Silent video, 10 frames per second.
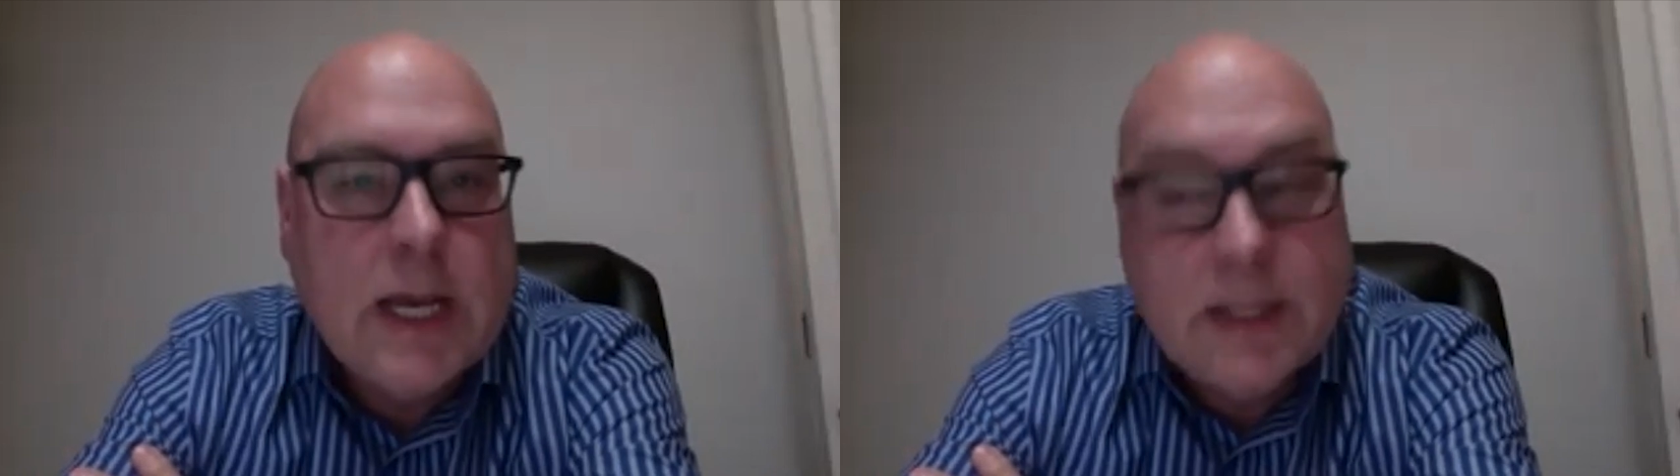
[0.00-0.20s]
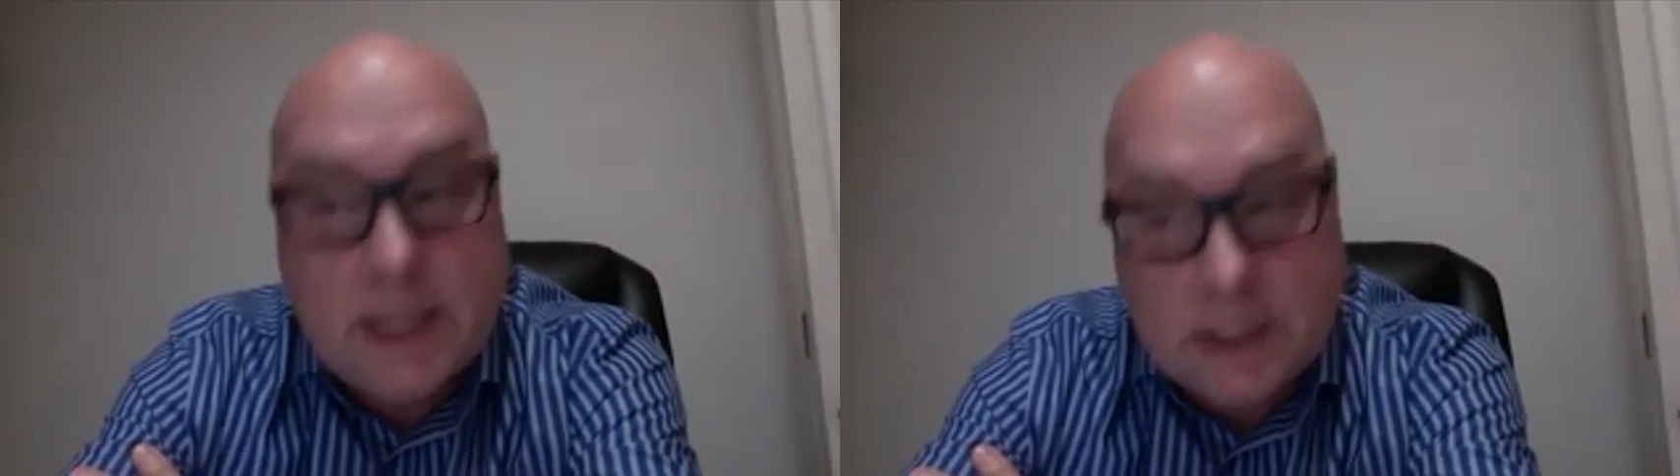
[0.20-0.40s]

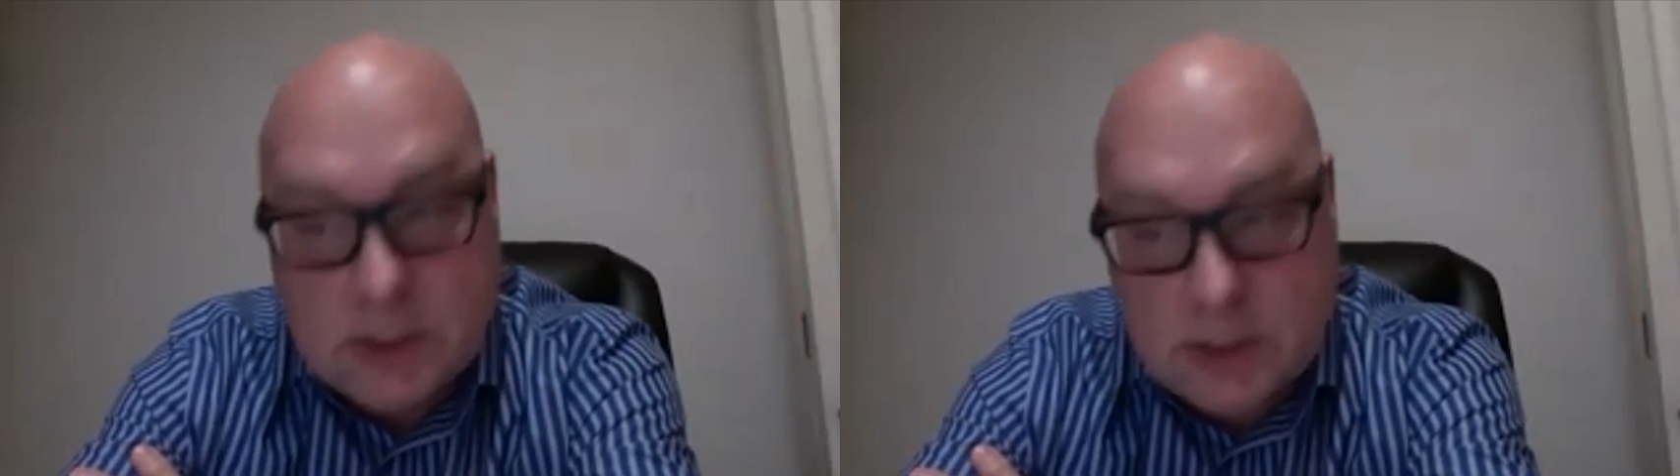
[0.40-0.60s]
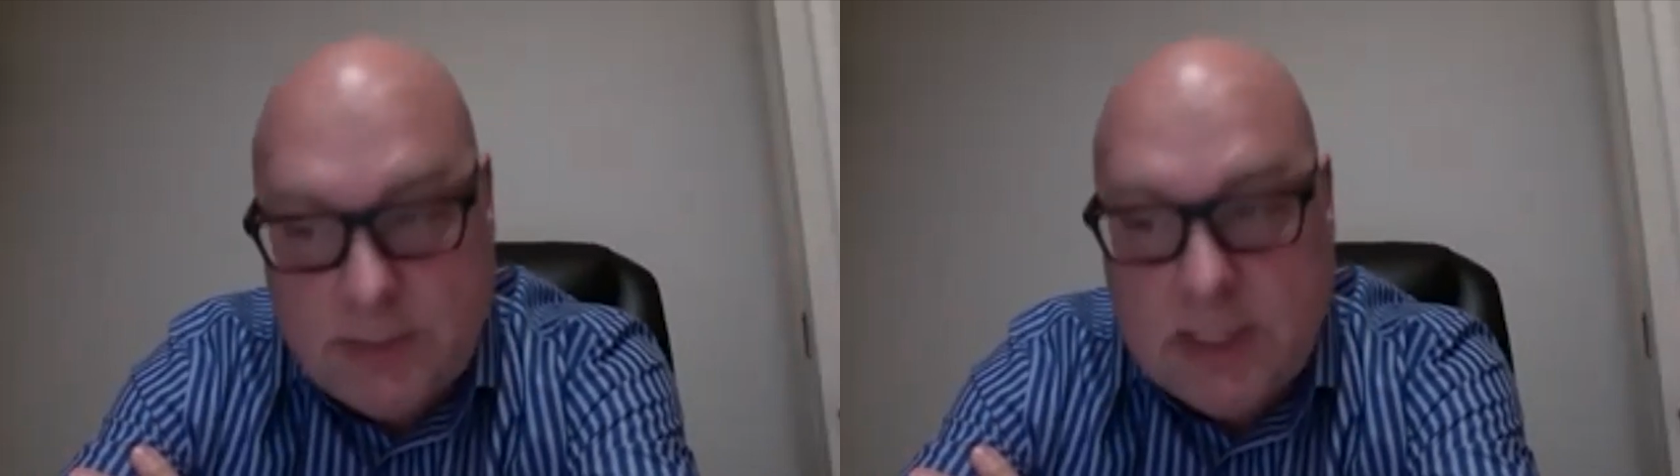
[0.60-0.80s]
that
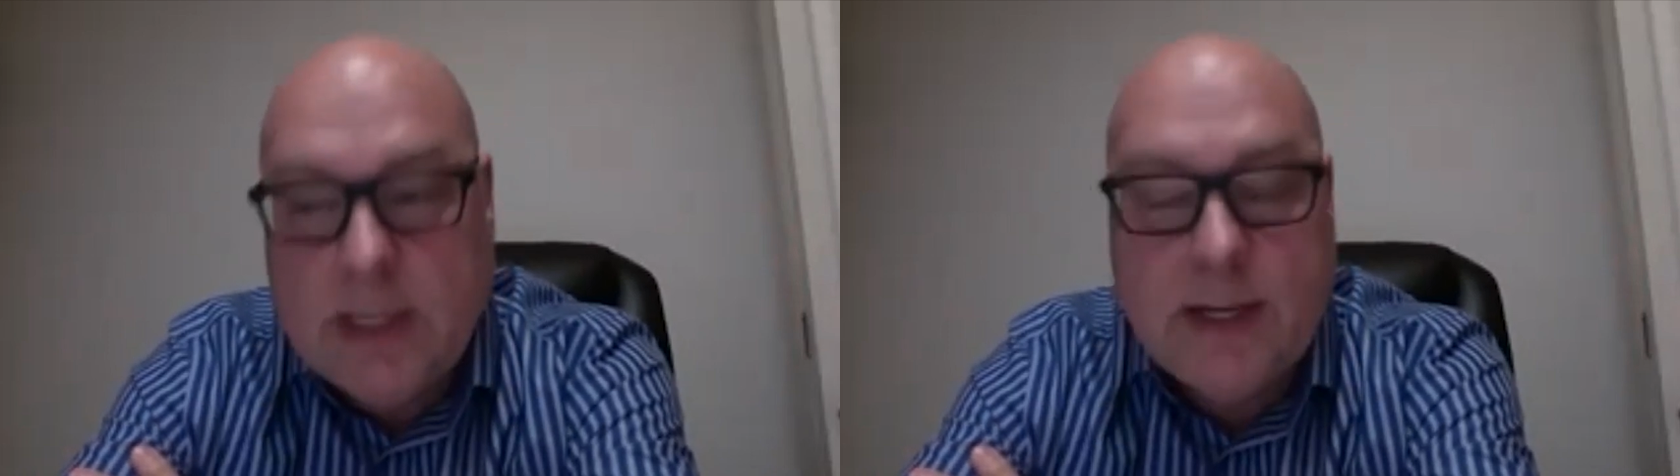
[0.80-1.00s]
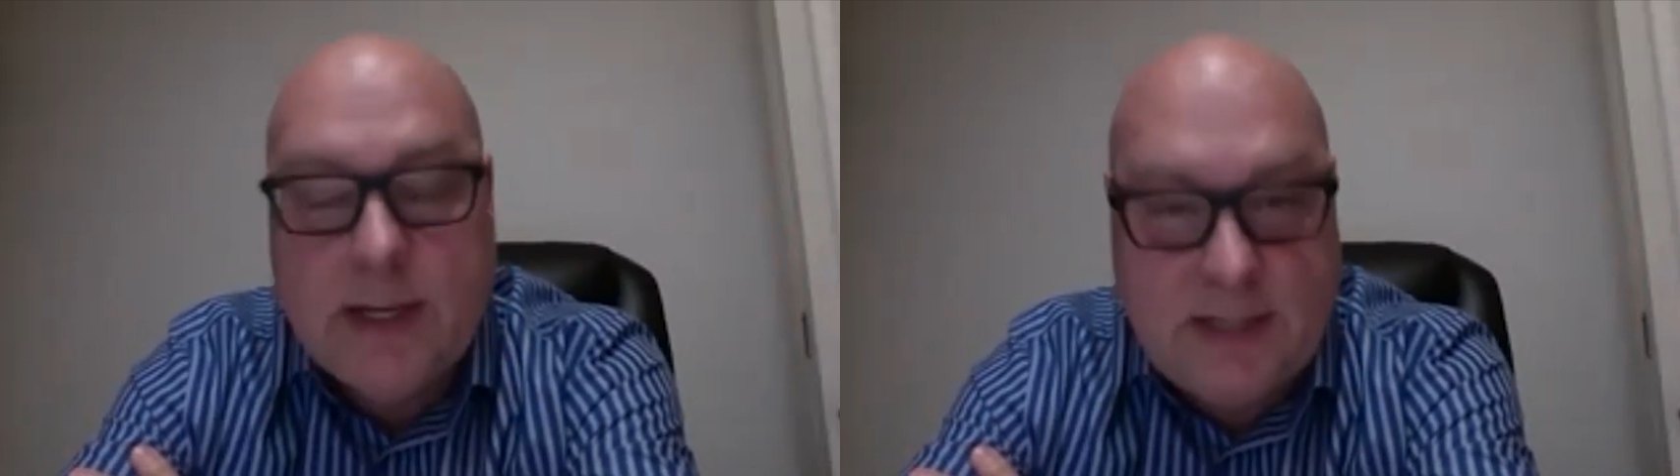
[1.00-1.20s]
should
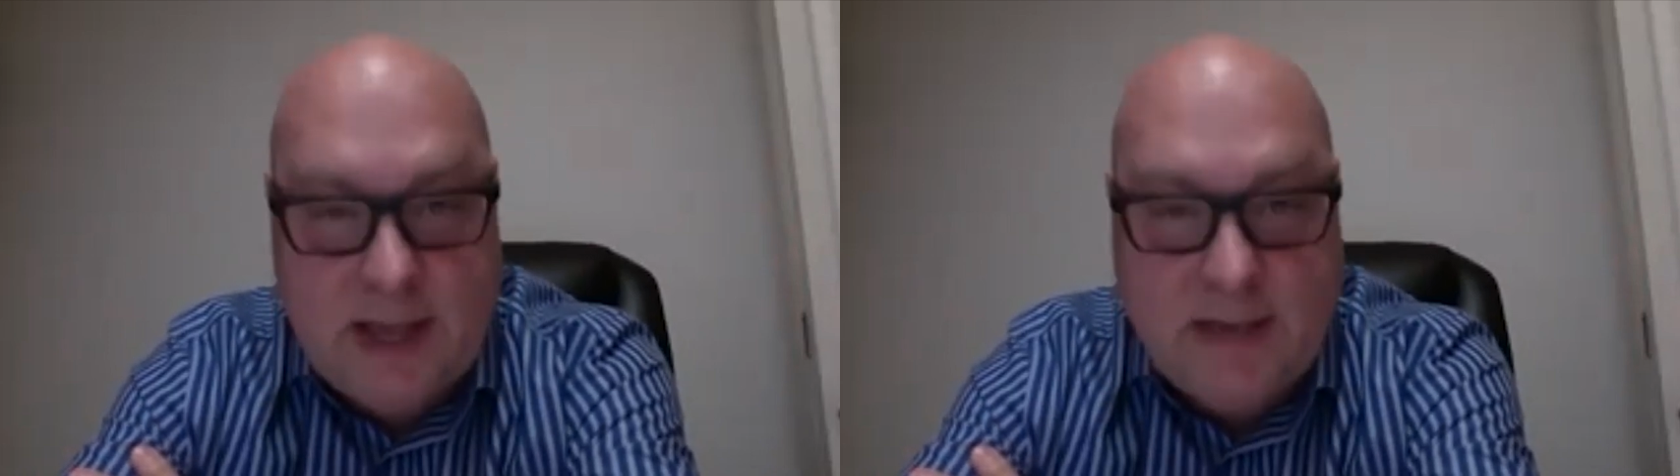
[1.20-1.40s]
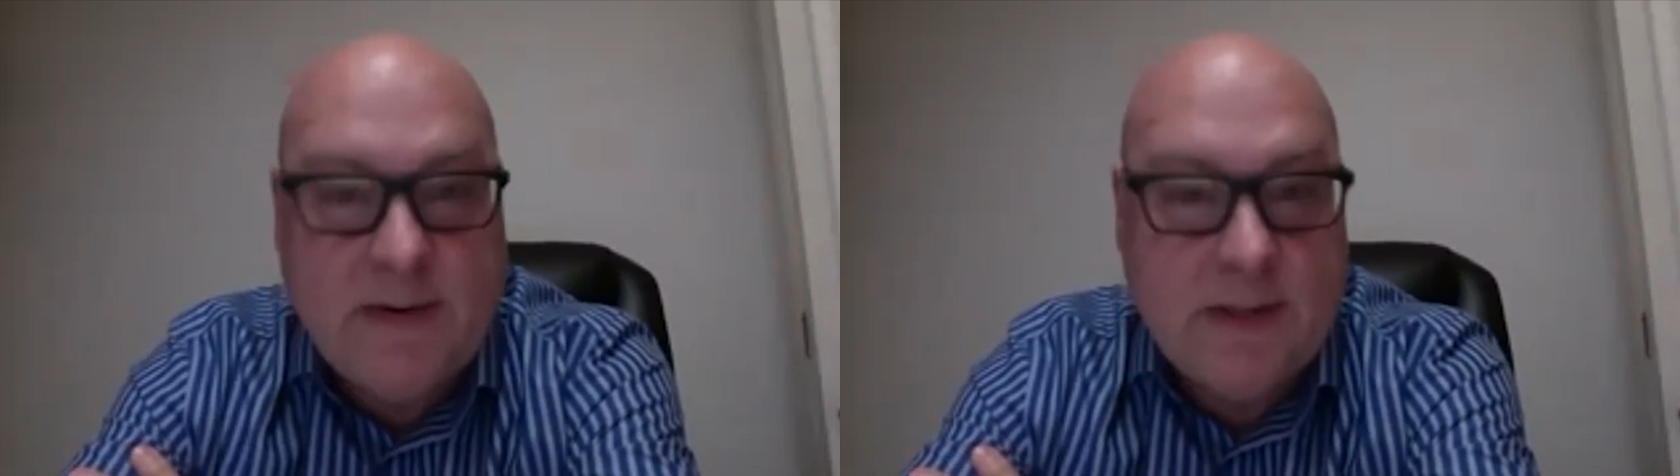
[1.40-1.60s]
be
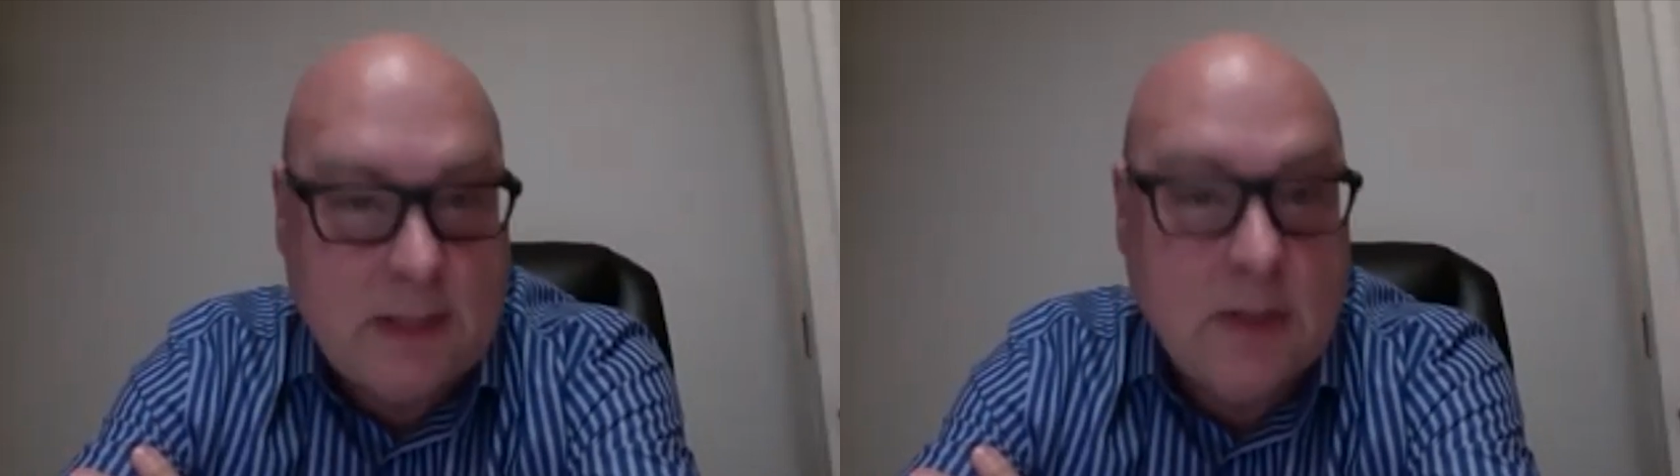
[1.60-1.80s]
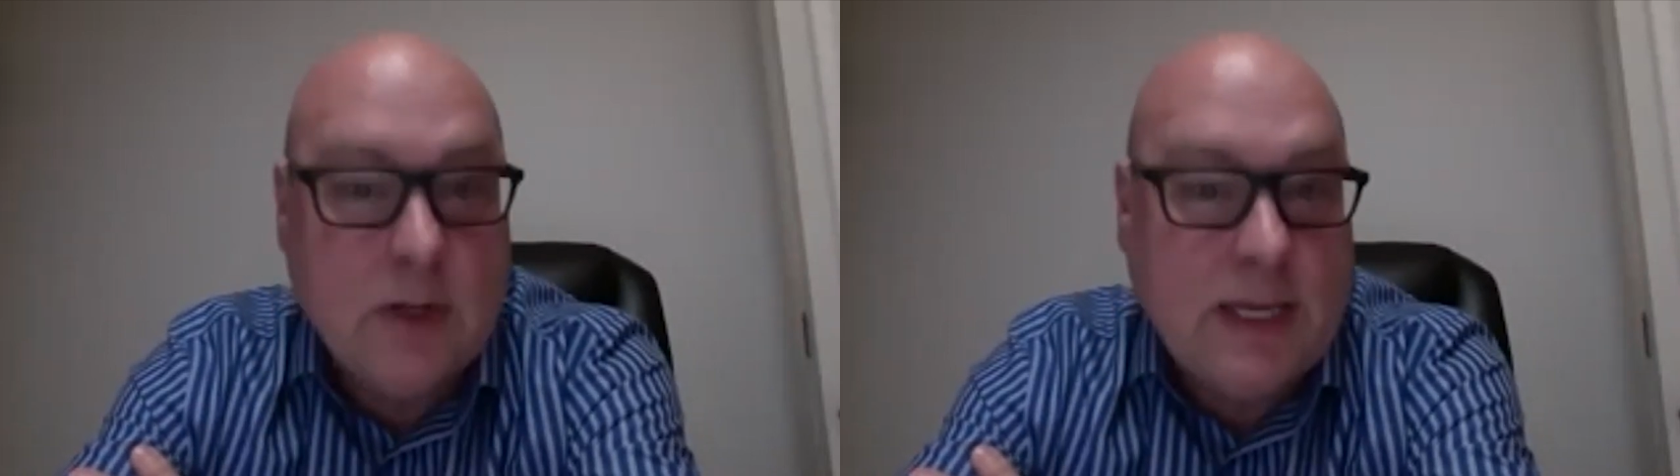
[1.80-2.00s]
definitely
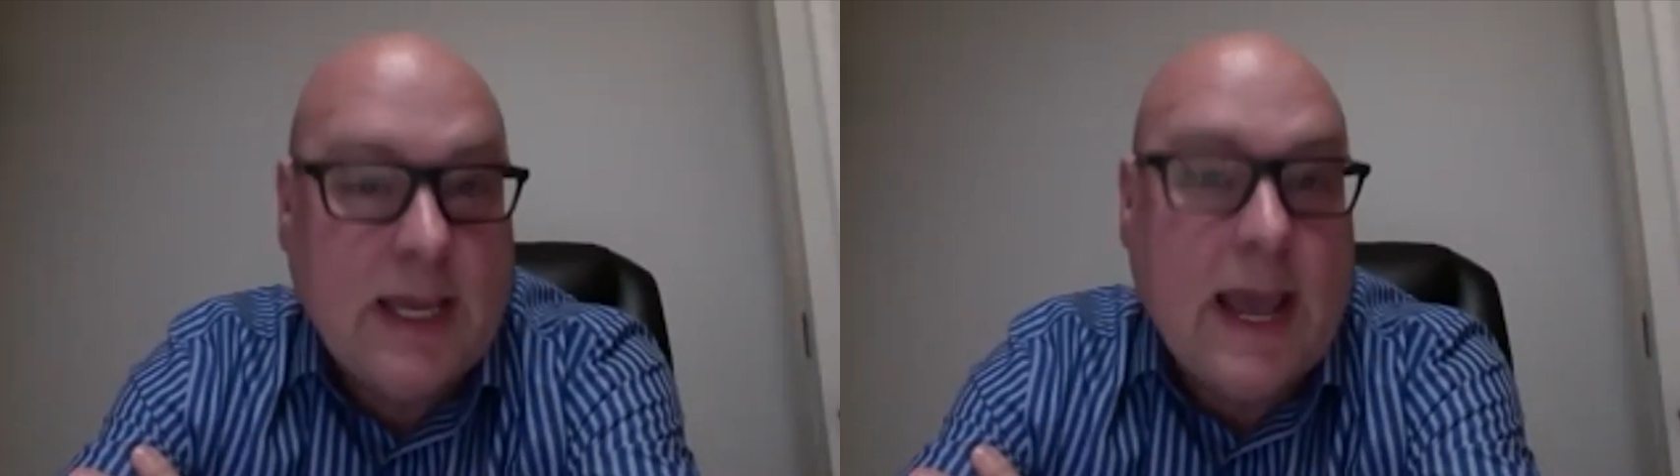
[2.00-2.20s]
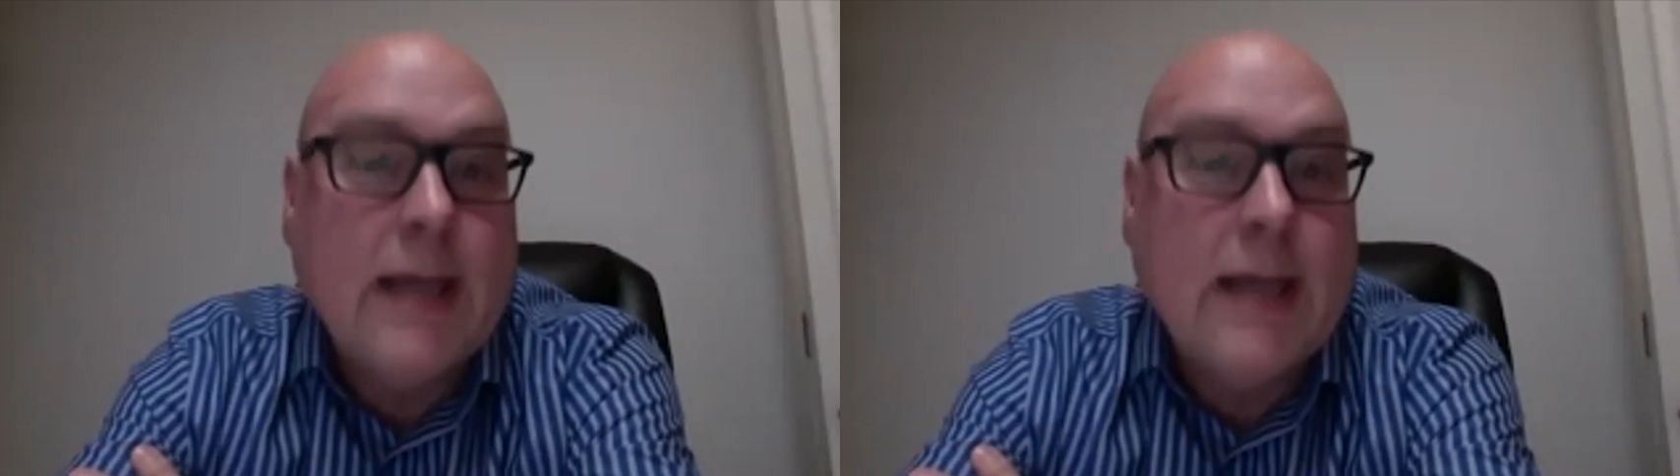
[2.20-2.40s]
looking
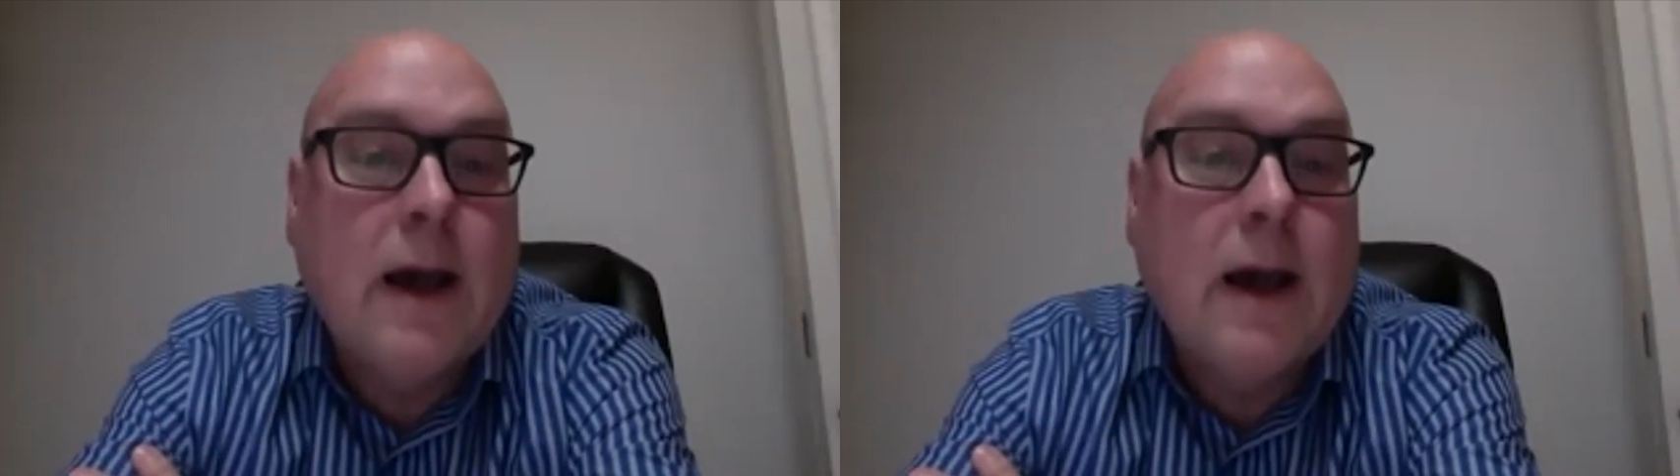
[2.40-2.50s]
at